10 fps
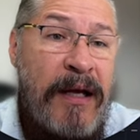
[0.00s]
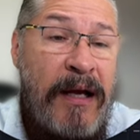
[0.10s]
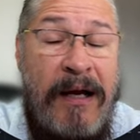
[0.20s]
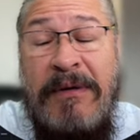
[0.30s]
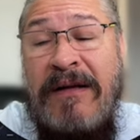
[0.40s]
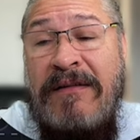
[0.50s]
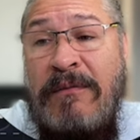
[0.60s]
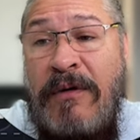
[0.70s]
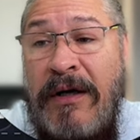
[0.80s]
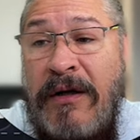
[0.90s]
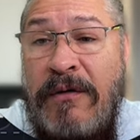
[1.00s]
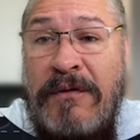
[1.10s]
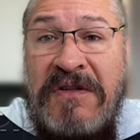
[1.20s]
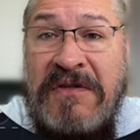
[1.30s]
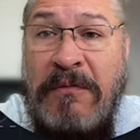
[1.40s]
I mean, as the market
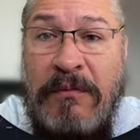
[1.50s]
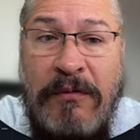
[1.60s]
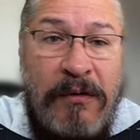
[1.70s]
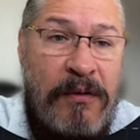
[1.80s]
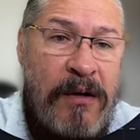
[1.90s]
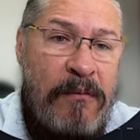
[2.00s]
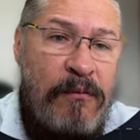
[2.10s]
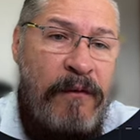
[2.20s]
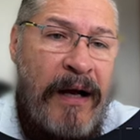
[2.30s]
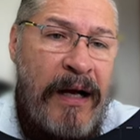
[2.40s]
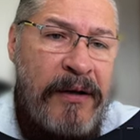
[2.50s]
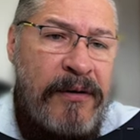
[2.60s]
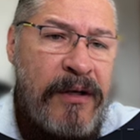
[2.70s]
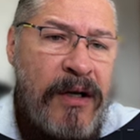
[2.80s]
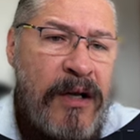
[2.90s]
continues to you know, move
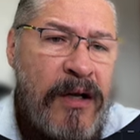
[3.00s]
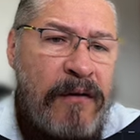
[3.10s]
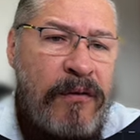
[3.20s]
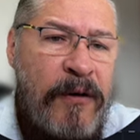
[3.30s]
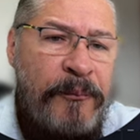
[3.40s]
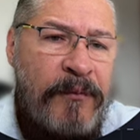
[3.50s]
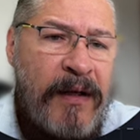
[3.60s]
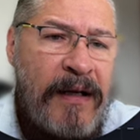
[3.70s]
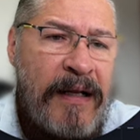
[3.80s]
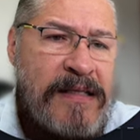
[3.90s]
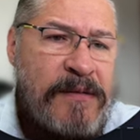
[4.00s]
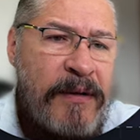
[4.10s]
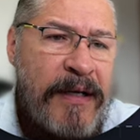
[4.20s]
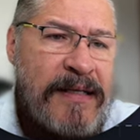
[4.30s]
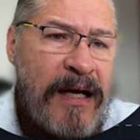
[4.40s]
higher. So let's
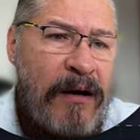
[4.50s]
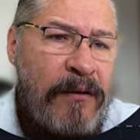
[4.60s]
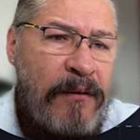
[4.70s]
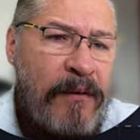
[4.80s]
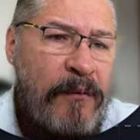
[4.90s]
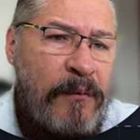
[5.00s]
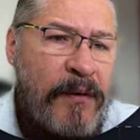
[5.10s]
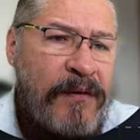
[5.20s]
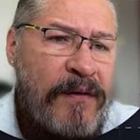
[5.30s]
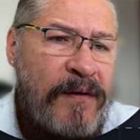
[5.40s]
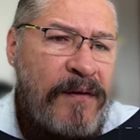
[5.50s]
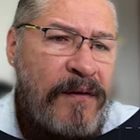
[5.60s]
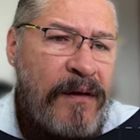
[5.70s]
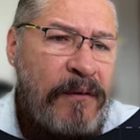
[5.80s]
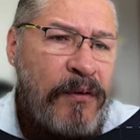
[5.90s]
raise our
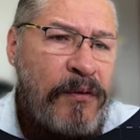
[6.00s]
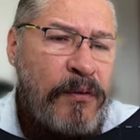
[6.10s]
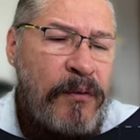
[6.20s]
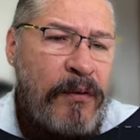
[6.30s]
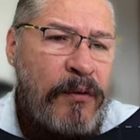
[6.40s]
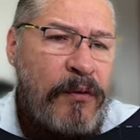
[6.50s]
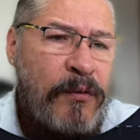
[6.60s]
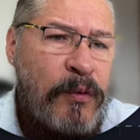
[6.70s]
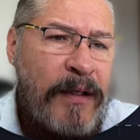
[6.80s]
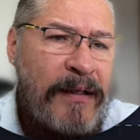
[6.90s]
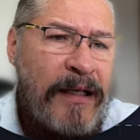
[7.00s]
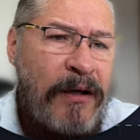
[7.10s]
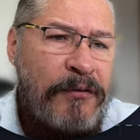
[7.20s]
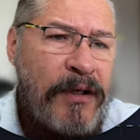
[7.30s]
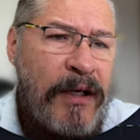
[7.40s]
resistance level to
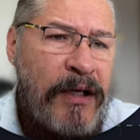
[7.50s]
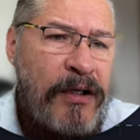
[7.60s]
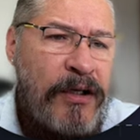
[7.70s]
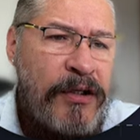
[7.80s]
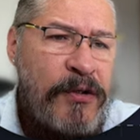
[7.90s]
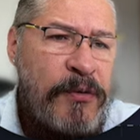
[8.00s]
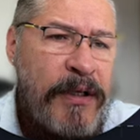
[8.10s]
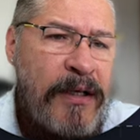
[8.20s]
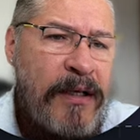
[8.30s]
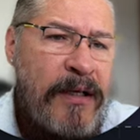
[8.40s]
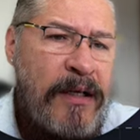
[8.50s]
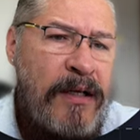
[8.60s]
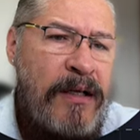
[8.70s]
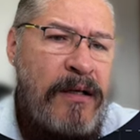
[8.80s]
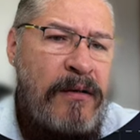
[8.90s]
20,800.
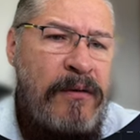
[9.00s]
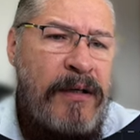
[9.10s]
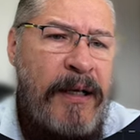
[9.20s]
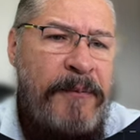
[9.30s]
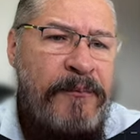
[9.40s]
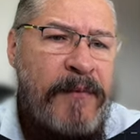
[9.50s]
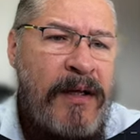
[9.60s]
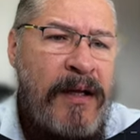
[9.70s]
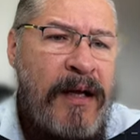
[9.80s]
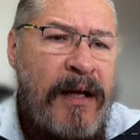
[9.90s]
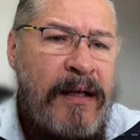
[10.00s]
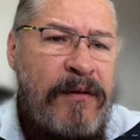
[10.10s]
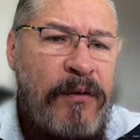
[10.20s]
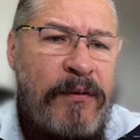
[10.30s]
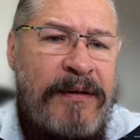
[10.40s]
Okay.
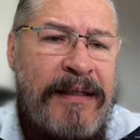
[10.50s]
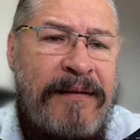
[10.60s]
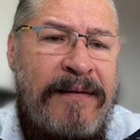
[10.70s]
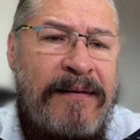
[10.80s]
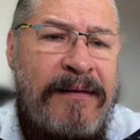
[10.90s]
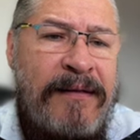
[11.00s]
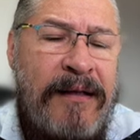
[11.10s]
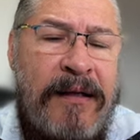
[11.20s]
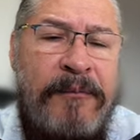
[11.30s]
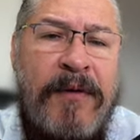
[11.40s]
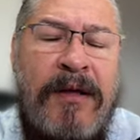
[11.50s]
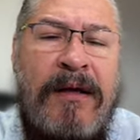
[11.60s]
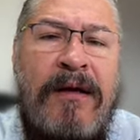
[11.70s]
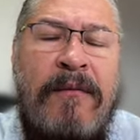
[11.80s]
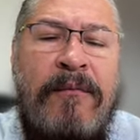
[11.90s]
So this is the, uh,
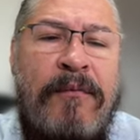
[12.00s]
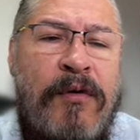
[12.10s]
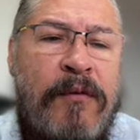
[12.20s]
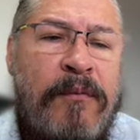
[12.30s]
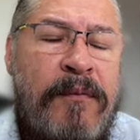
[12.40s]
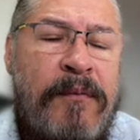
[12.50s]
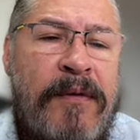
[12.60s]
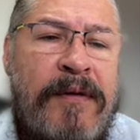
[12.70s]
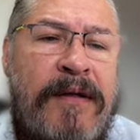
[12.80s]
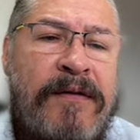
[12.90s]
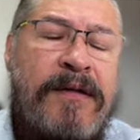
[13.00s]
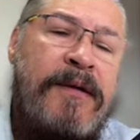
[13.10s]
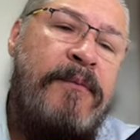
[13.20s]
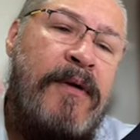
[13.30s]
no, this is the